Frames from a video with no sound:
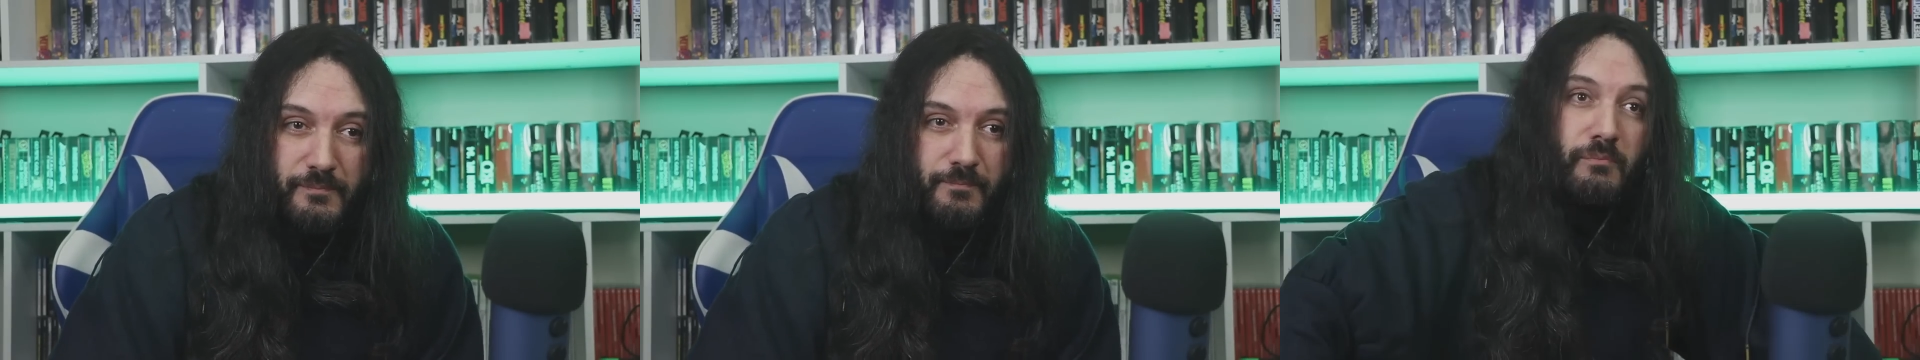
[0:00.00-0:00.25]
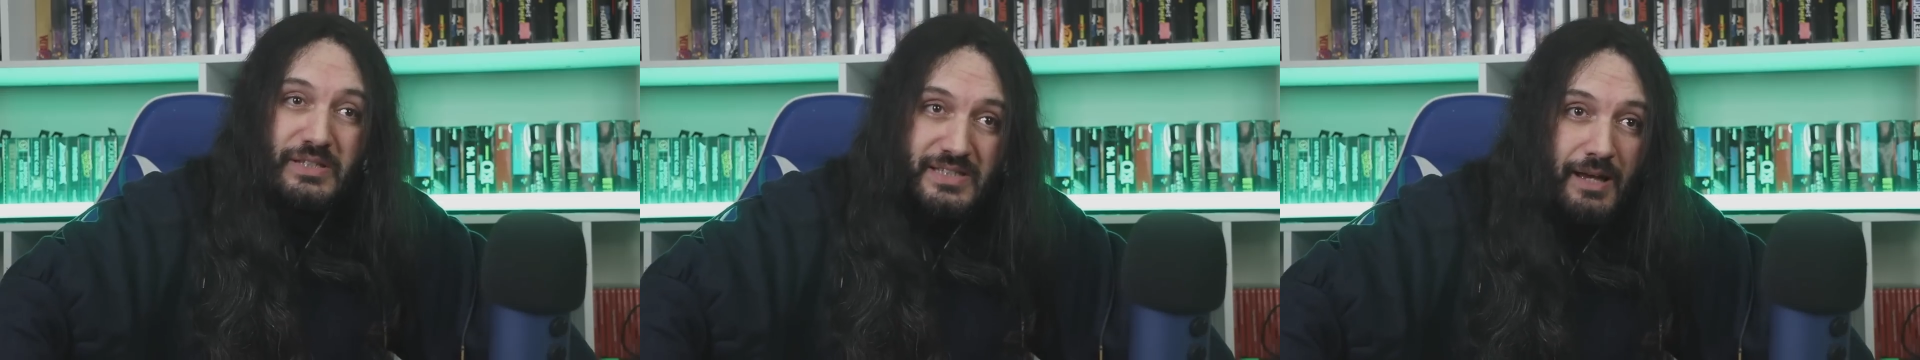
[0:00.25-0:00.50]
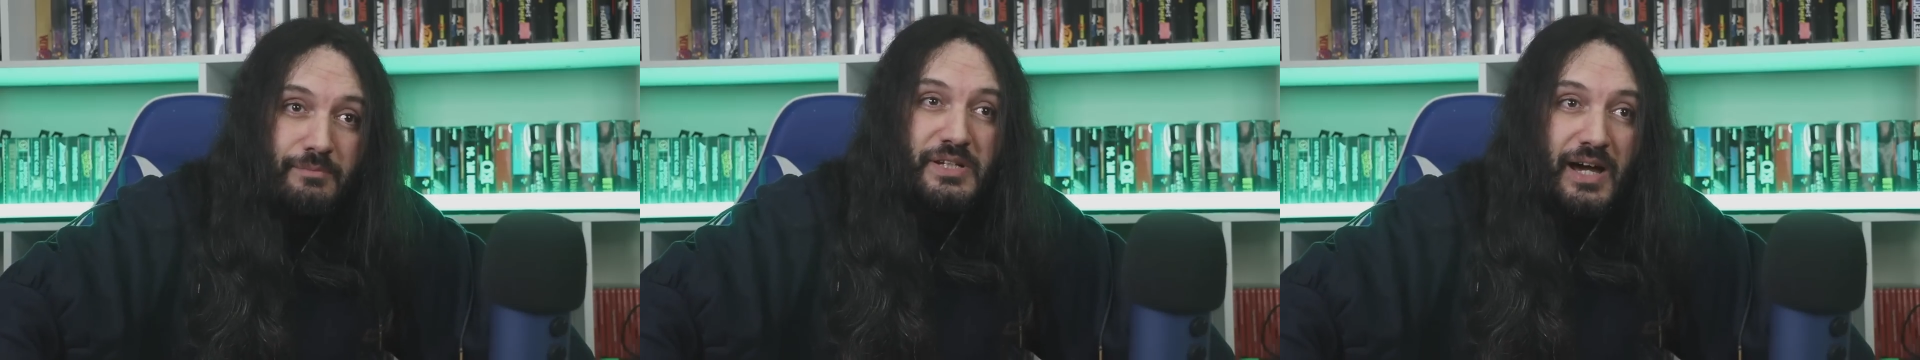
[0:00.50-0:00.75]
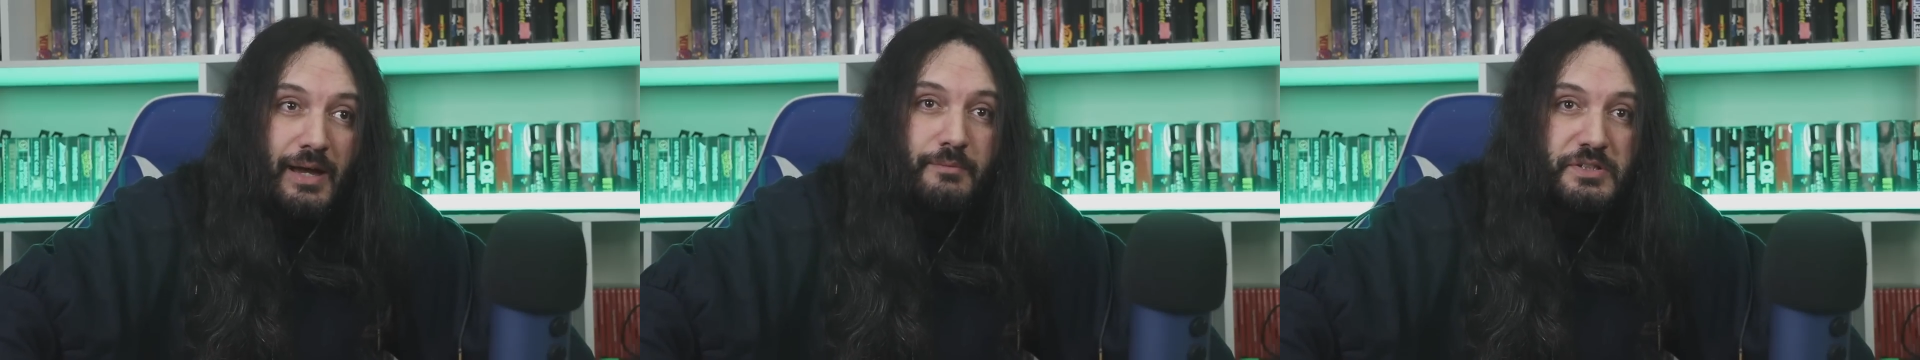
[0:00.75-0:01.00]
But
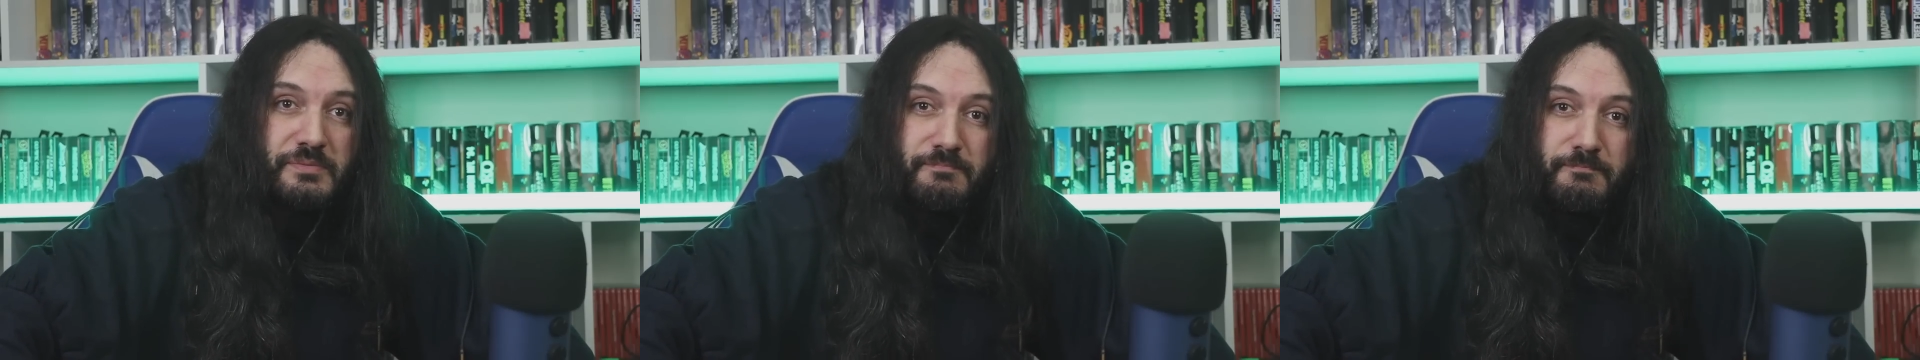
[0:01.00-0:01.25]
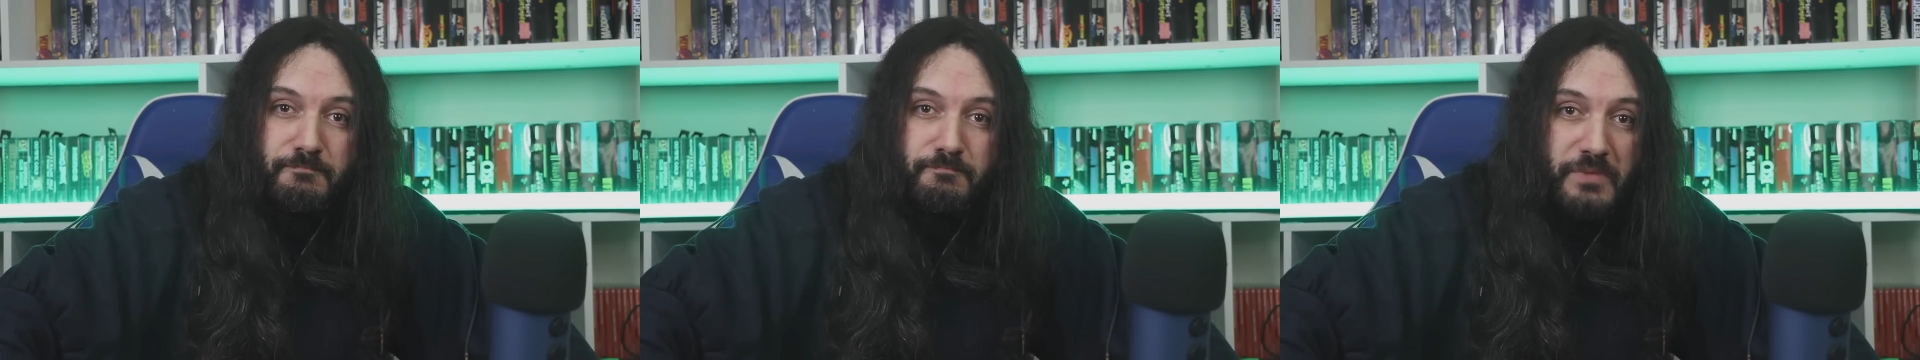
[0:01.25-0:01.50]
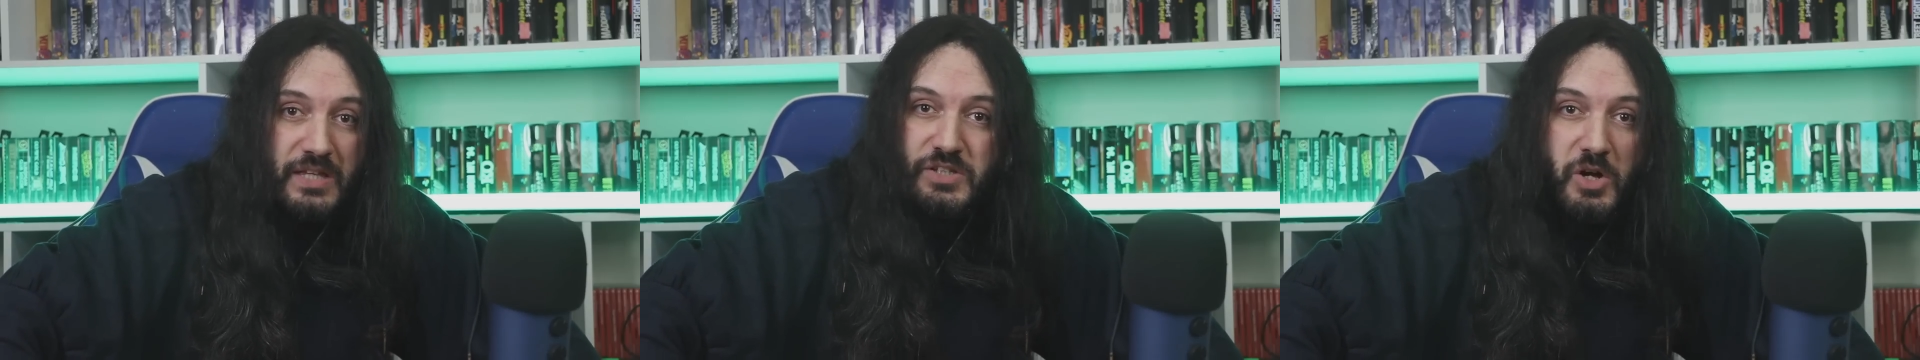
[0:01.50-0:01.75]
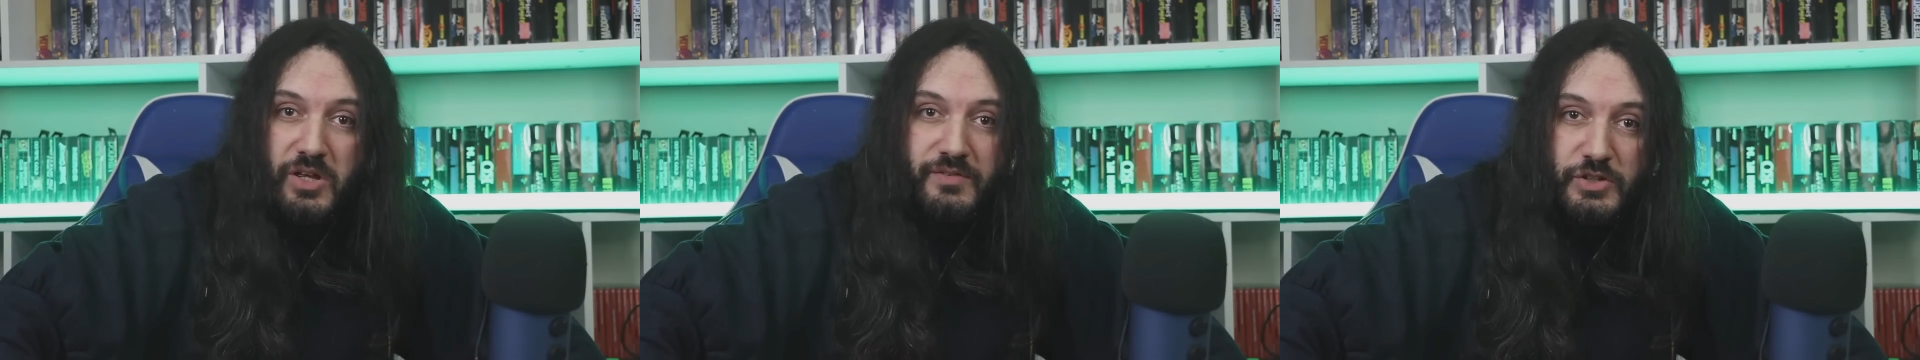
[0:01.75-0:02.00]
sometimes, that's
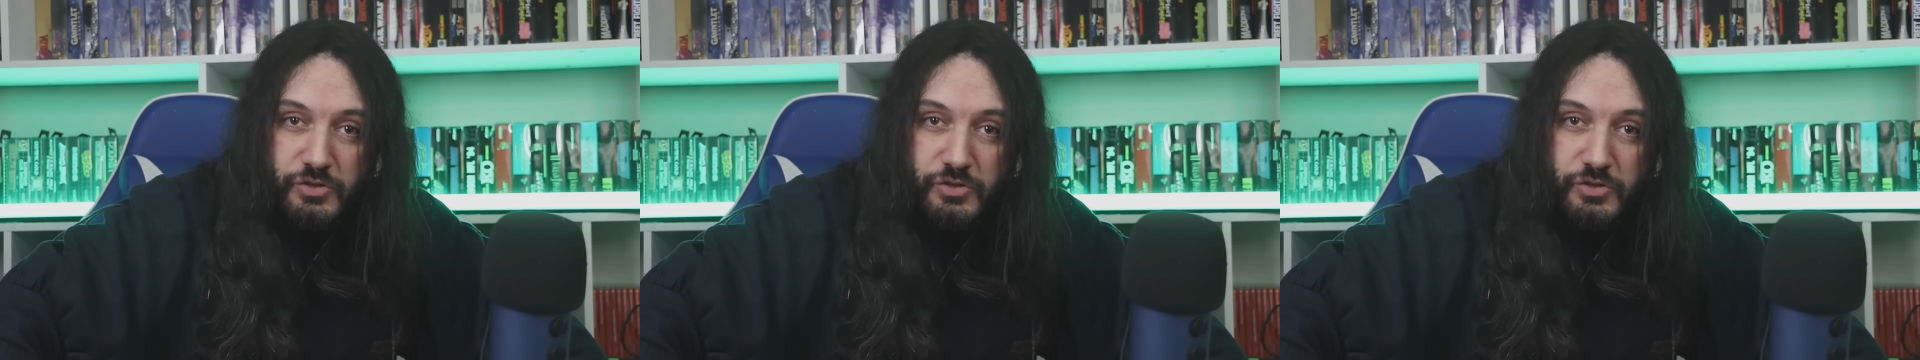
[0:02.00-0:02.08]
not even